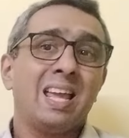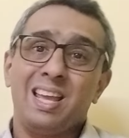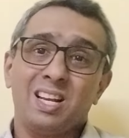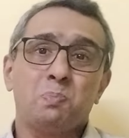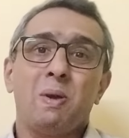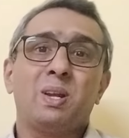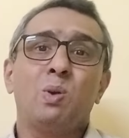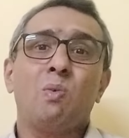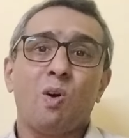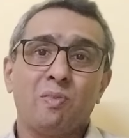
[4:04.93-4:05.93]

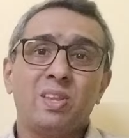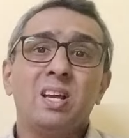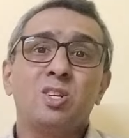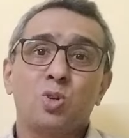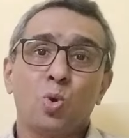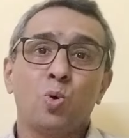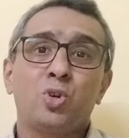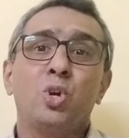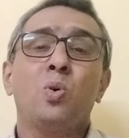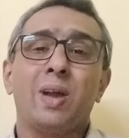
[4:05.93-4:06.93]
irrespective of their
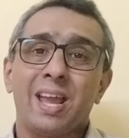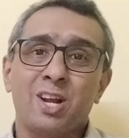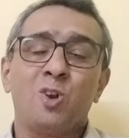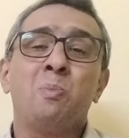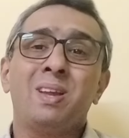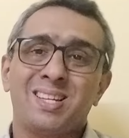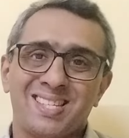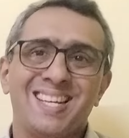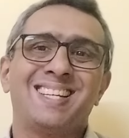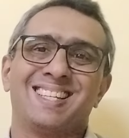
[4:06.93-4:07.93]
socio-economic
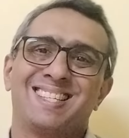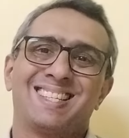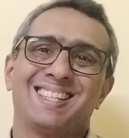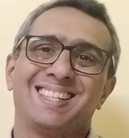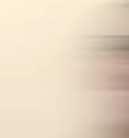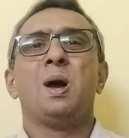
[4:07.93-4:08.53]
status.